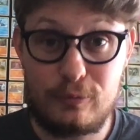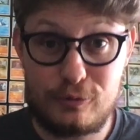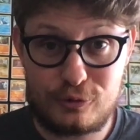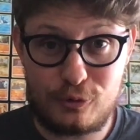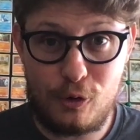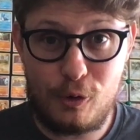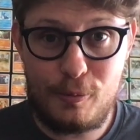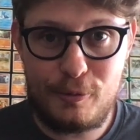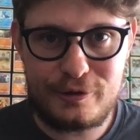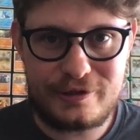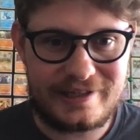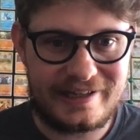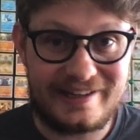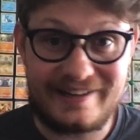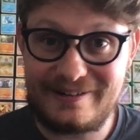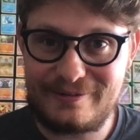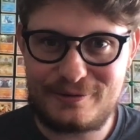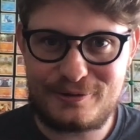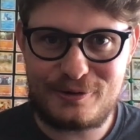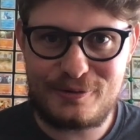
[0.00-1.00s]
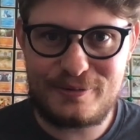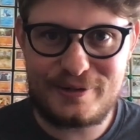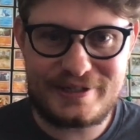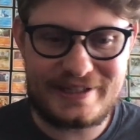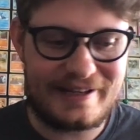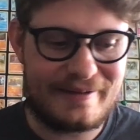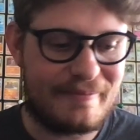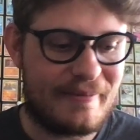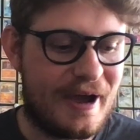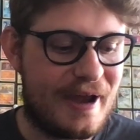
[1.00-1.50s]
was almost there it was almost
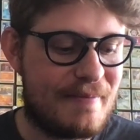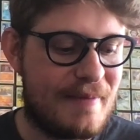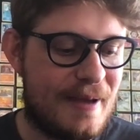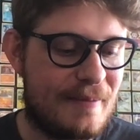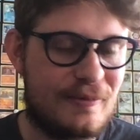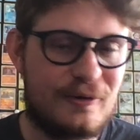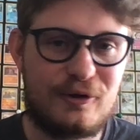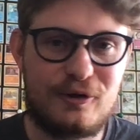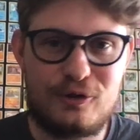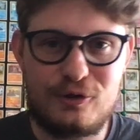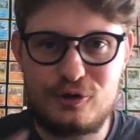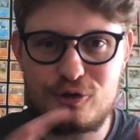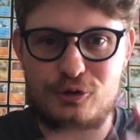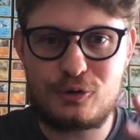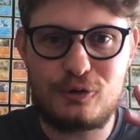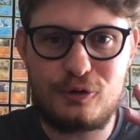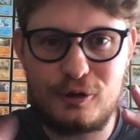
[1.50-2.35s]
there mind map you know you draw